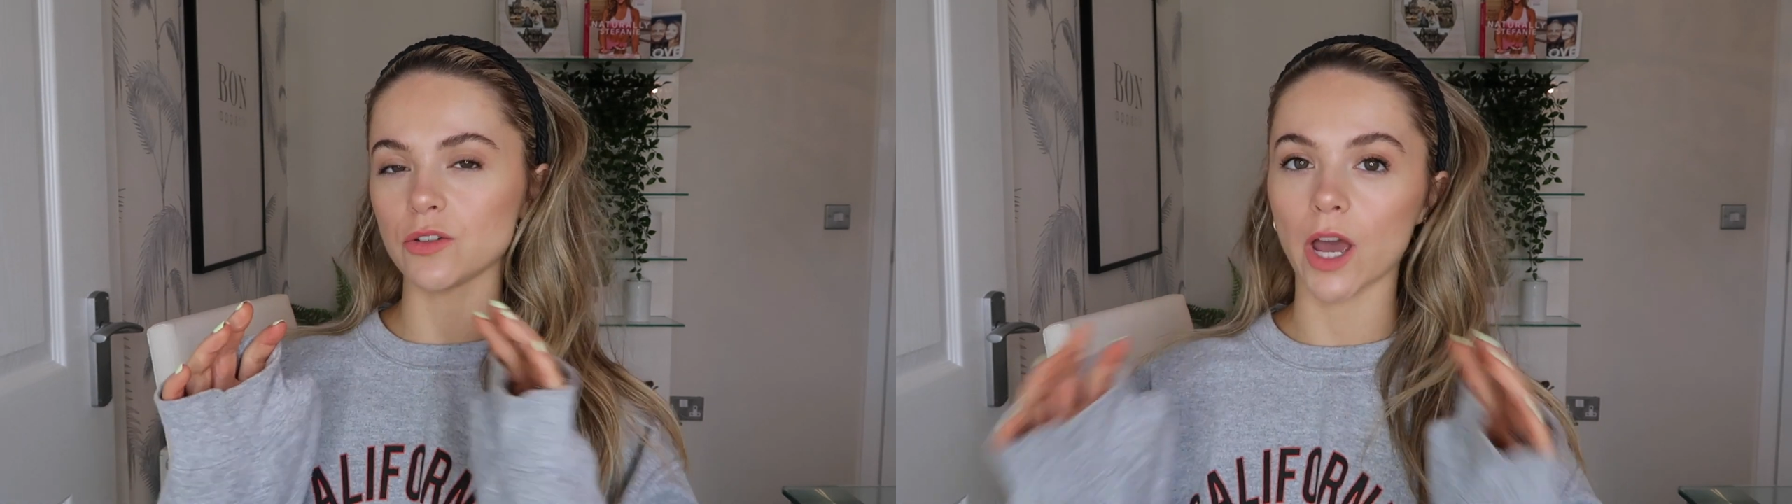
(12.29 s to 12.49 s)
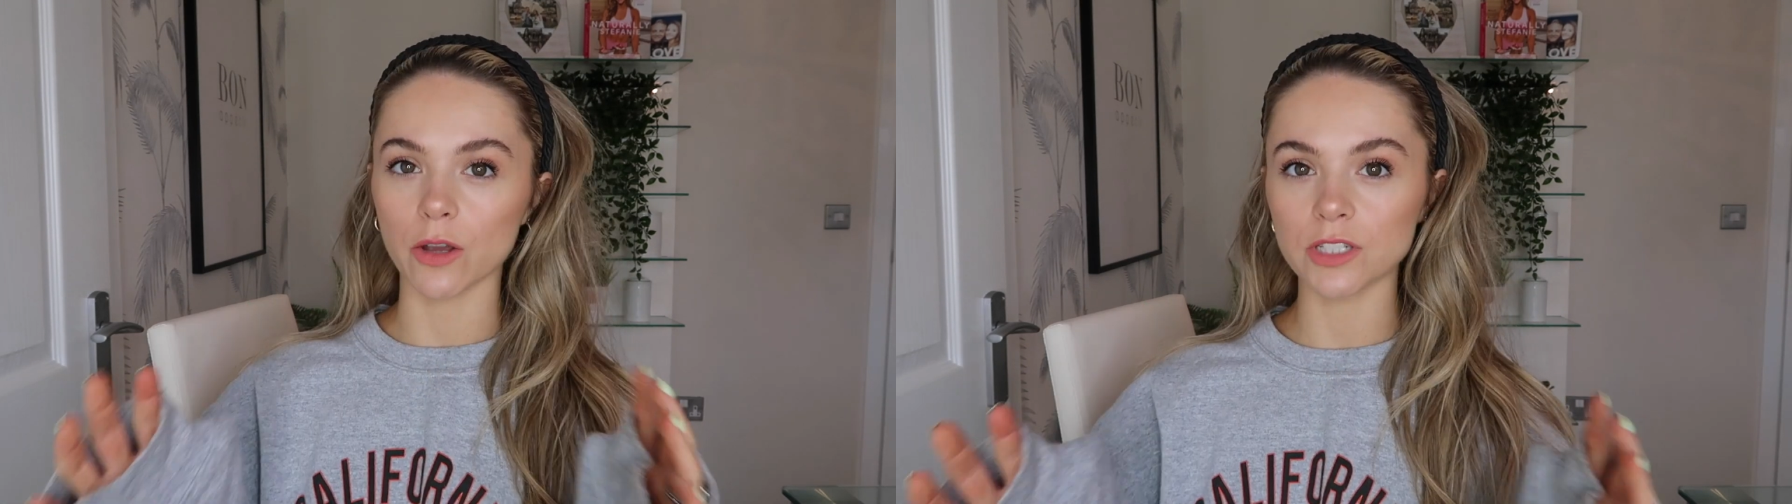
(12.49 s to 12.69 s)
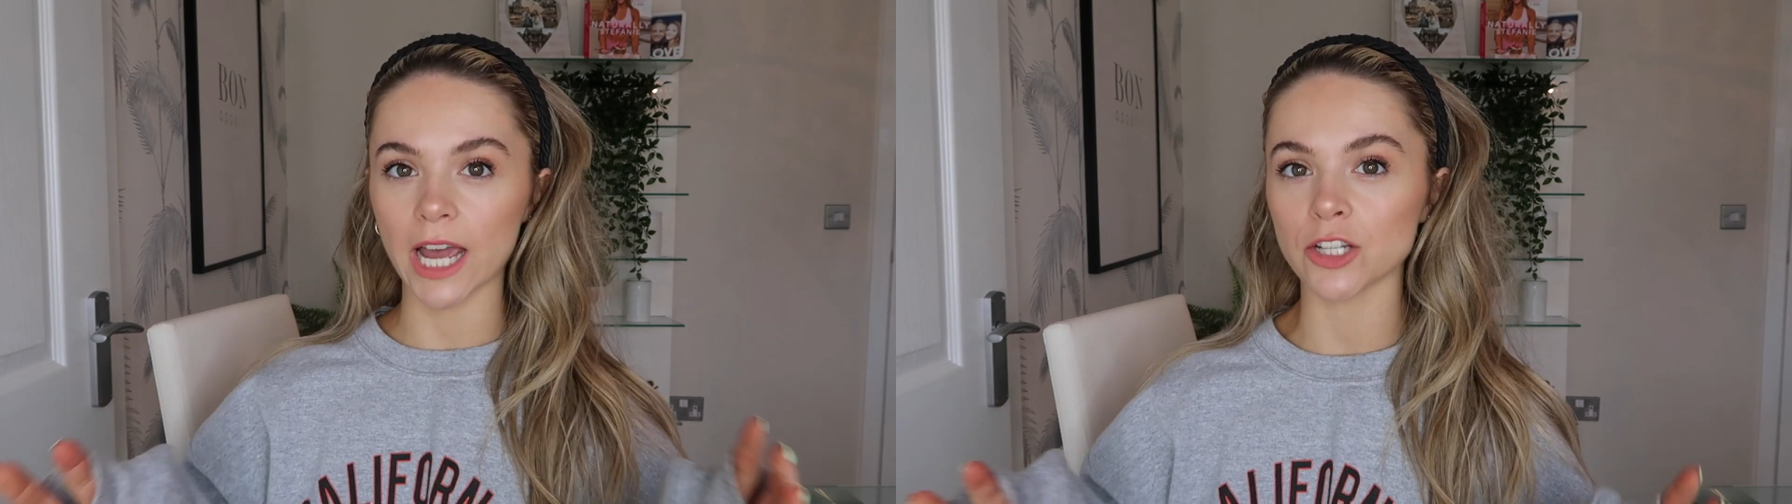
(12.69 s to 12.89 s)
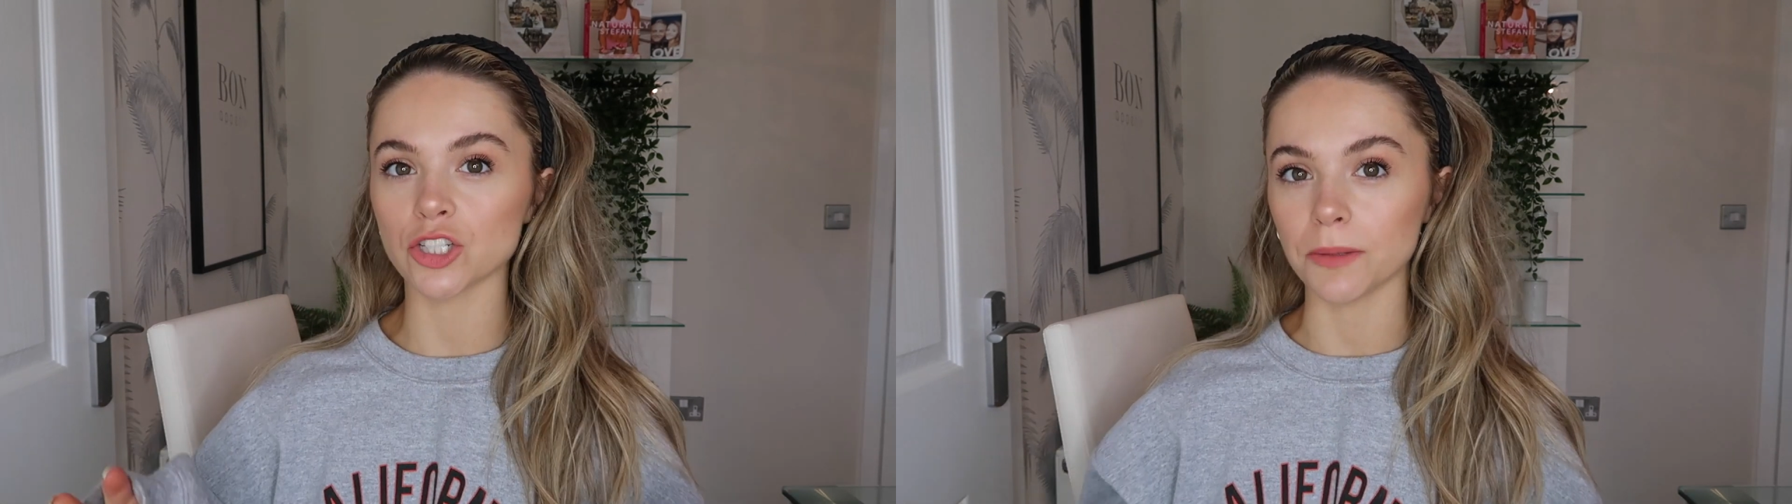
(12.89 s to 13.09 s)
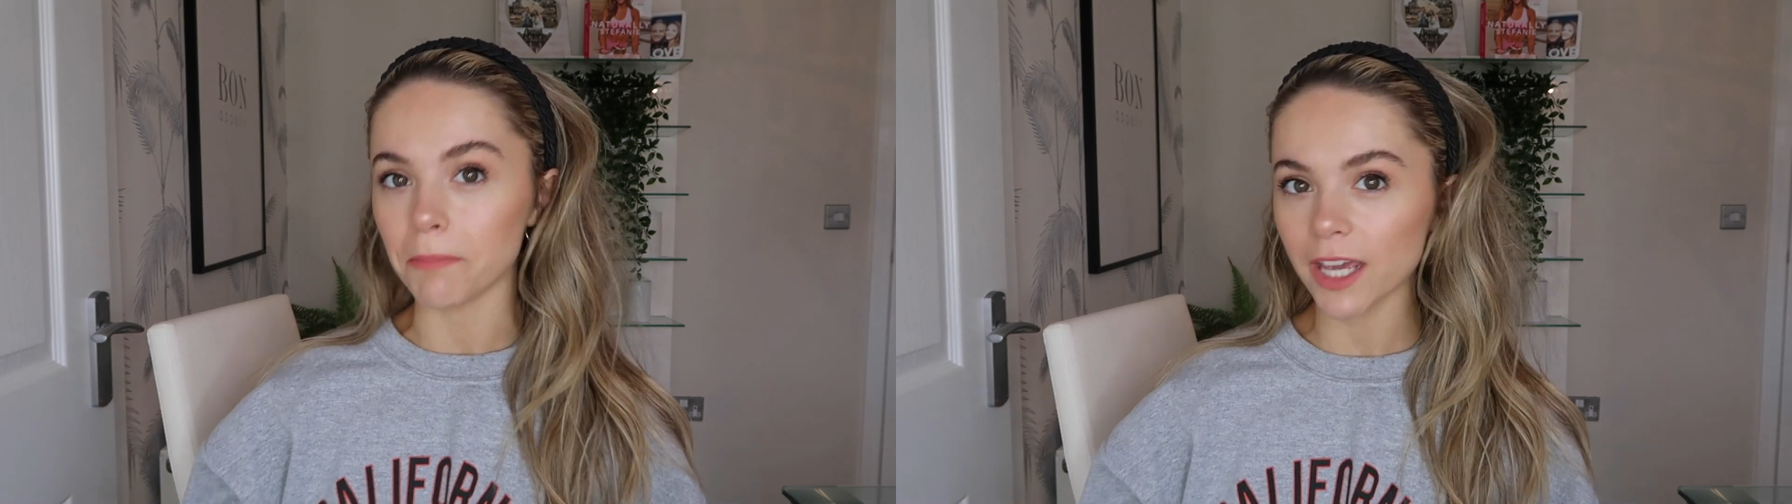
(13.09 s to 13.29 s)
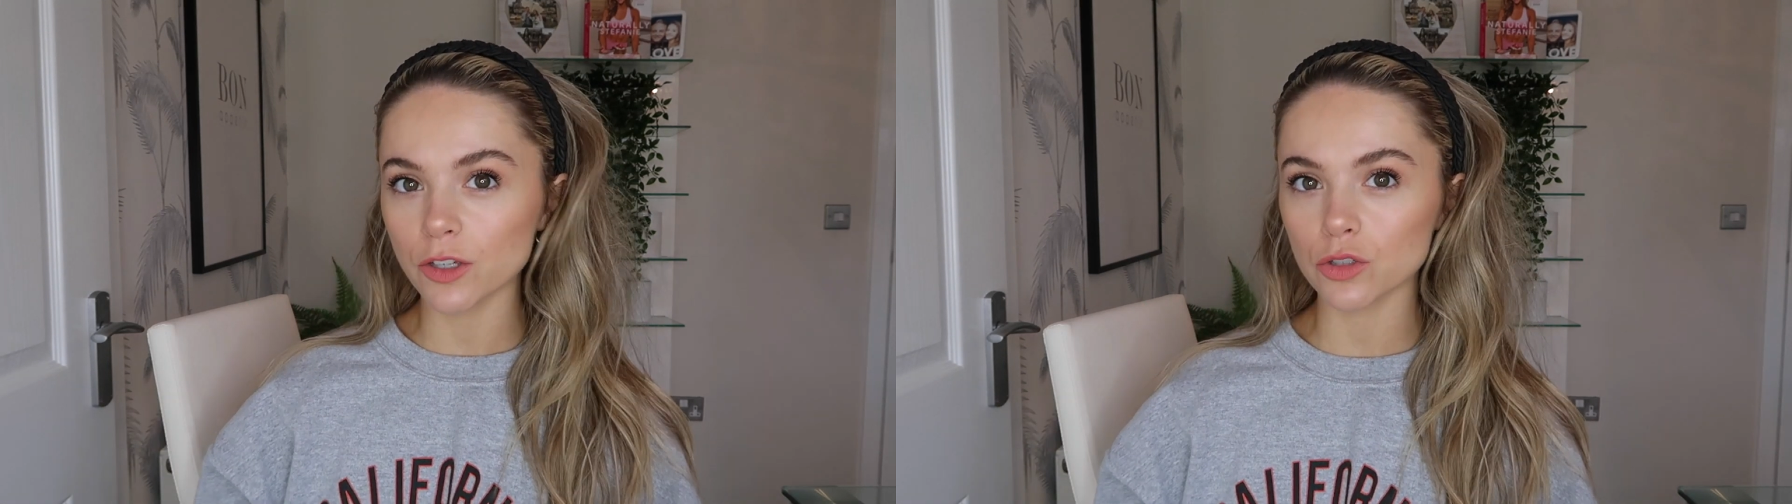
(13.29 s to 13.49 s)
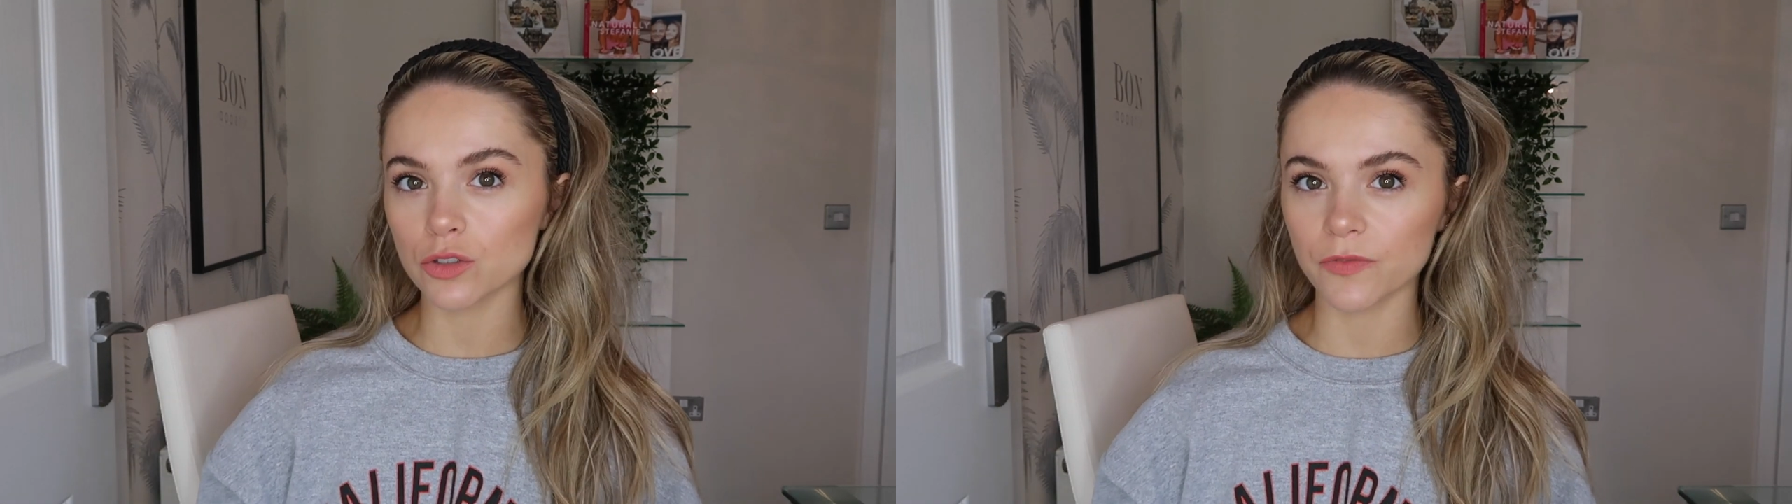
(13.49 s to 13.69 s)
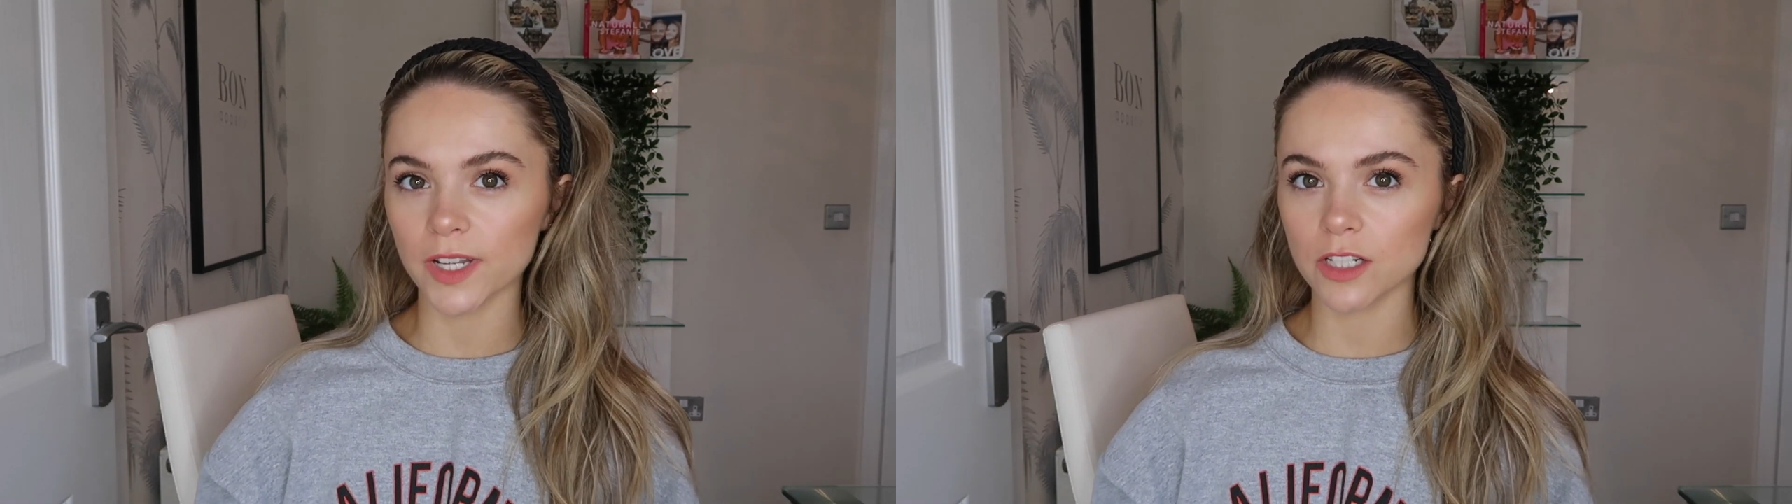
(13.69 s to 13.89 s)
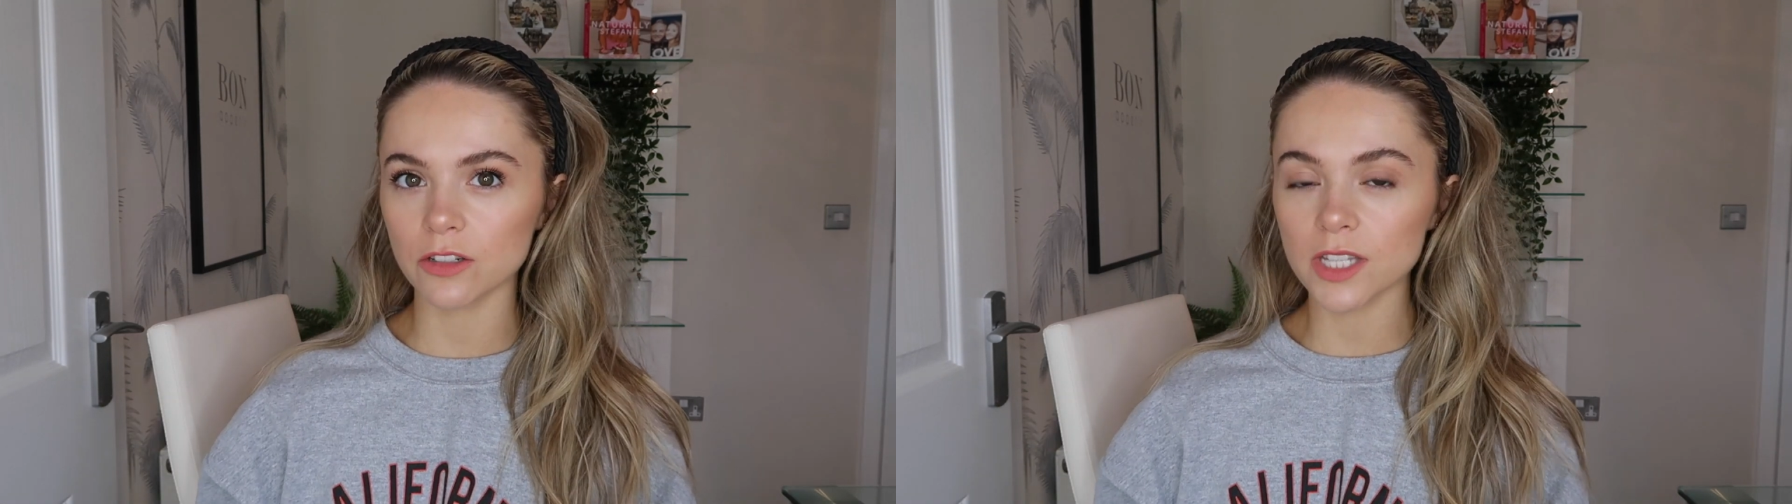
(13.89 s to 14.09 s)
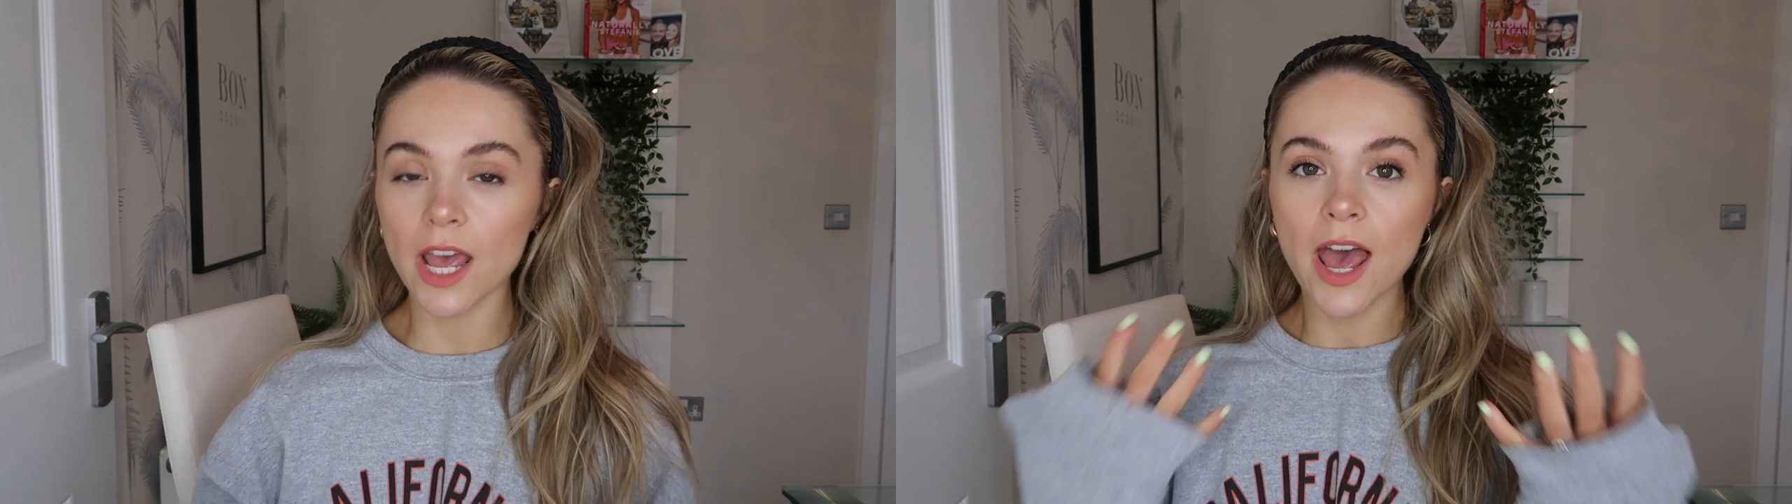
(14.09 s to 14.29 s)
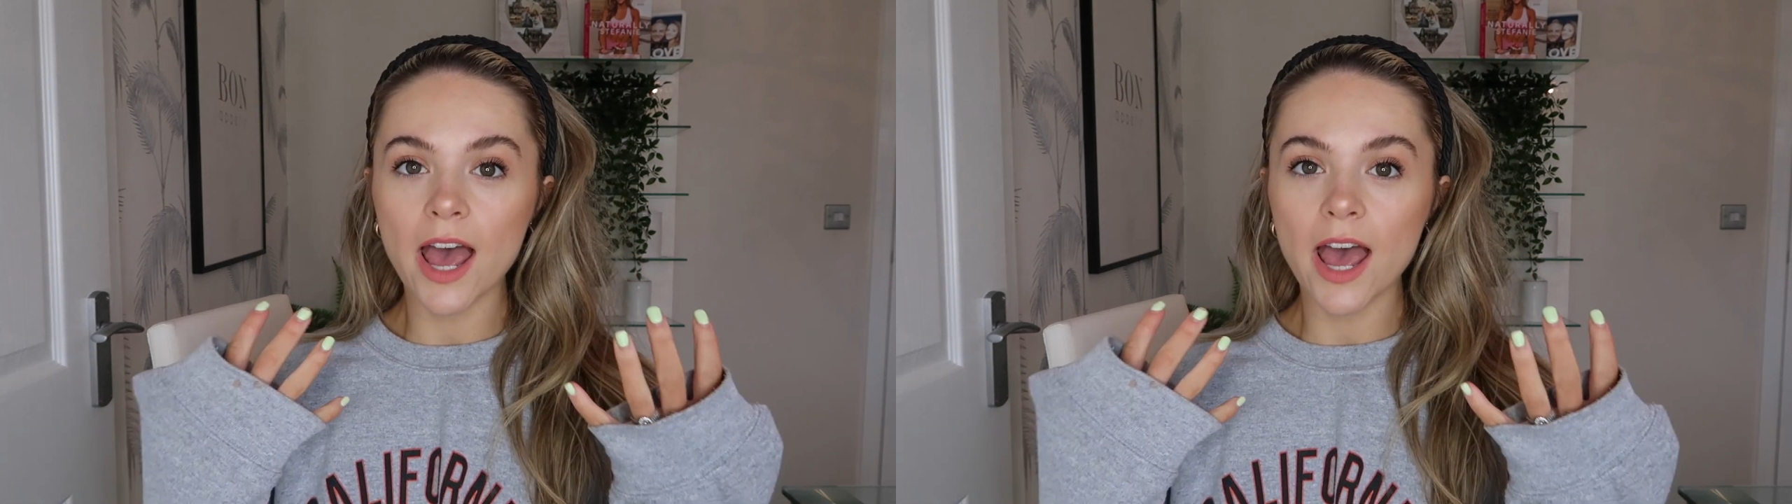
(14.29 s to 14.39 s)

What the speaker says: to how to actually make YouTube videos.